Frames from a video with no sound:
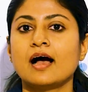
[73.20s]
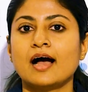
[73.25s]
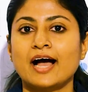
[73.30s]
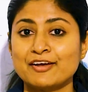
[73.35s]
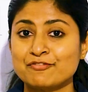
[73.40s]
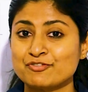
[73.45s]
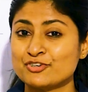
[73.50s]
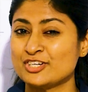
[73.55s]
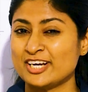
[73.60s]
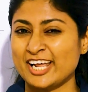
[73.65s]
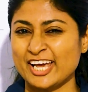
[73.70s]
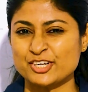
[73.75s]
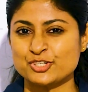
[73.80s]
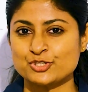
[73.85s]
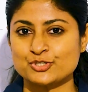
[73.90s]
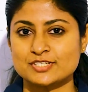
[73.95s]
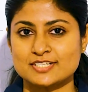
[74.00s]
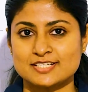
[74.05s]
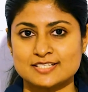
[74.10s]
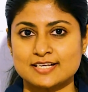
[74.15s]
I would like
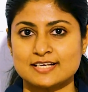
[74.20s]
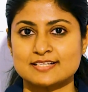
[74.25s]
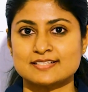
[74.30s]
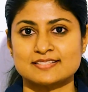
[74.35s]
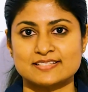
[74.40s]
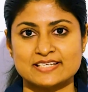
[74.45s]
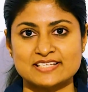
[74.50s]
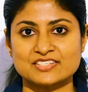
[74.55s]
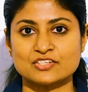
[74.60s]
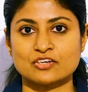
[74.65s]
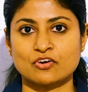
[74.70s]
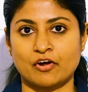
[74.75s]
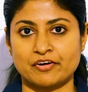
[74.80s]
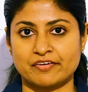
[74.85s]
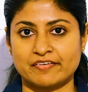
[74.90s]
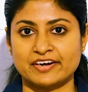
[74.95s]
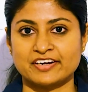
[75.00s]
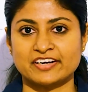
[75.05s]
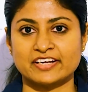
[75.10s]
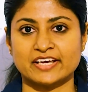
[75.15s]
to discuss these
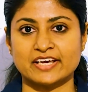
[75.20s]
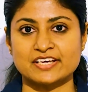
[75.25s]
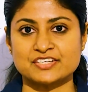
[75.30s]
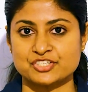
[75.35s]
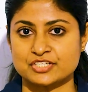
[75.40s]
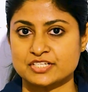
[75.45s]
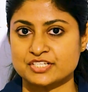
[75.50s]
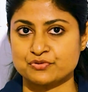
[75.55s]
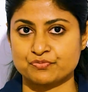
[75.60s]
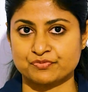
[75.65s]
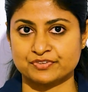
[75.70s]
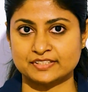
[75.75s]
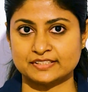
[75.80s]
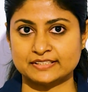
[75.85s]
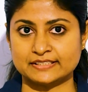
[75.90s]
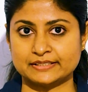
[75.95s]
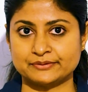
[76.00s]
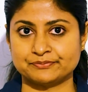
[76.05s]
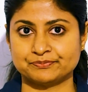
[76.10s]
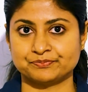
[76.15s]
contraindications
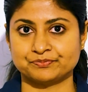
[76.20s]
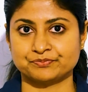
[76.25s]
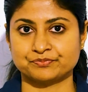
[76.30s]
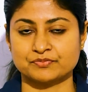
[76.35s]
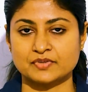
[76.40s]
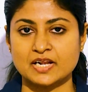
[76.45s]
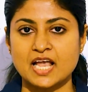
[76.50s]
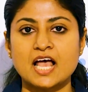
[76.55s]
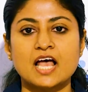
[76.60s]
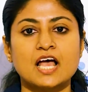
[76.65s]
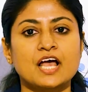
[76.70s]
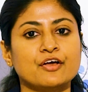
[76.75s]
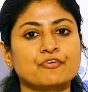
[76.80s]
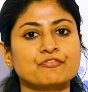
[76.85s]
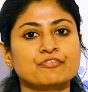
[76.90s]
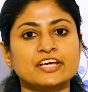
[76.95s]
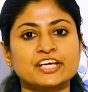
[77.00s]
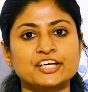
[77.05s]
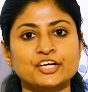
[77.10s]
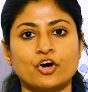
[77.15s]
further.
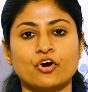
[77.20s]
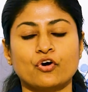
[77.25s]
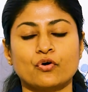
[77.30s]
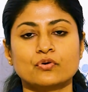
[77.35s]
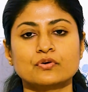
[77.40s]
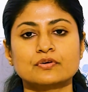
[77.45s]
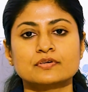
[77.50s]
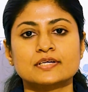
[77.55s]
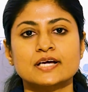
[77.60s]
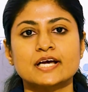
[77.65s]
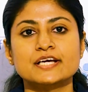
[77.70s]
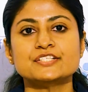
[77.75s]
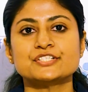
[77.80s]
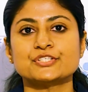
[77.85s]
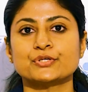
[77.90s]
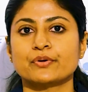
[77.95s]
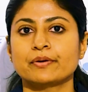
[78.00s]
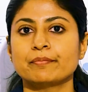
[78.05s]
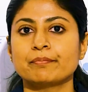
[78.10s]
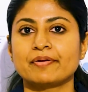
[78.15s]
We know
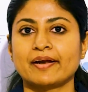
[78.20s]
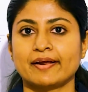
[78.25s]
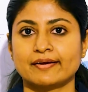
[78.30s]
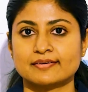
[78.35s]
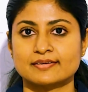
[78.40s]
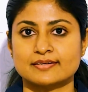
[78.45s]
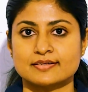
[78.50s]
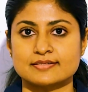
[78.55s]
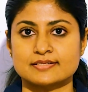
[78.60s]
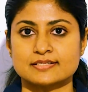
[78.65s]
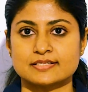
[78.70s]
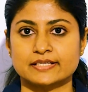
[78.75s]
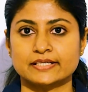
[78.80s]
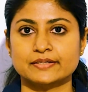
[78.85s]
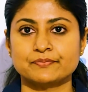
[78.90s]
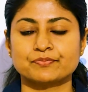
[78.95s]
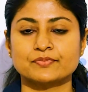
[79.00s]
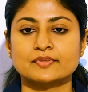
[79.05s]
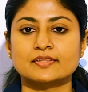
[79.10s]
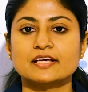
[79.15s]
during pregnancy,
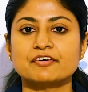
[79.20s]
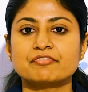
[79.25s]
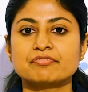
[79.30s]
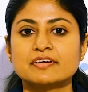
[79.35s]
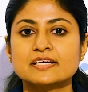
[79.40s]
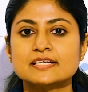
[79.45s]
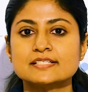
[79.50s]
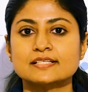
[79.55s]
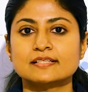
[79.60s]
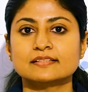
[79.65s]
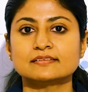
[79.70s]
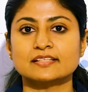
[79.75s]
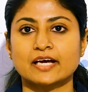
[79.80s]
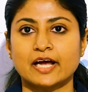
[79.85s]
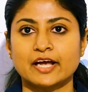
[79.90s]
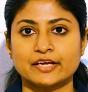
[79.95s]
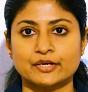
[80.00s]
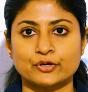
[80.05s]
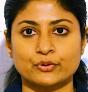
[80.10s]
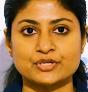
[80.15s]
the fetal
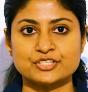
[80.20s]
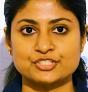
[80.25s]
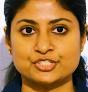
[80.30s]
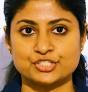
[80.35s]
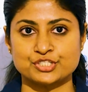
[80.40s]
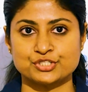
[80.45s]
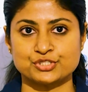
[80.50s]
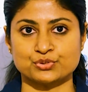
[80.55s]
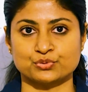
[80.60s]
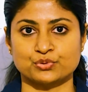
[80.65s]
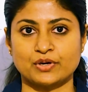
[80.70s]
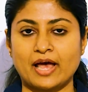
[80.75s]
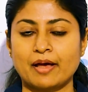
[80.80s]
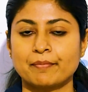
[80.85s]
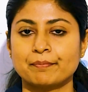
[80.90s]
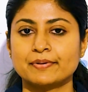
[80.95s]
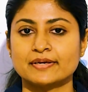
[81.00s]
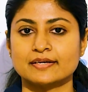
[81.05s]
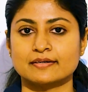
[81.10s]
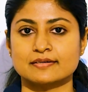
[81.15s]
thyroid tissue
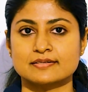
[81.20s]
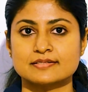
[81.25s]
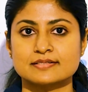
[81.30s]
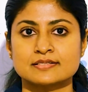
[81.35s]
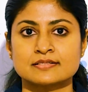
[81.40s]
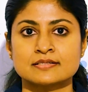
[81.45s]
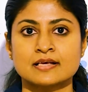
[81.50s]
appears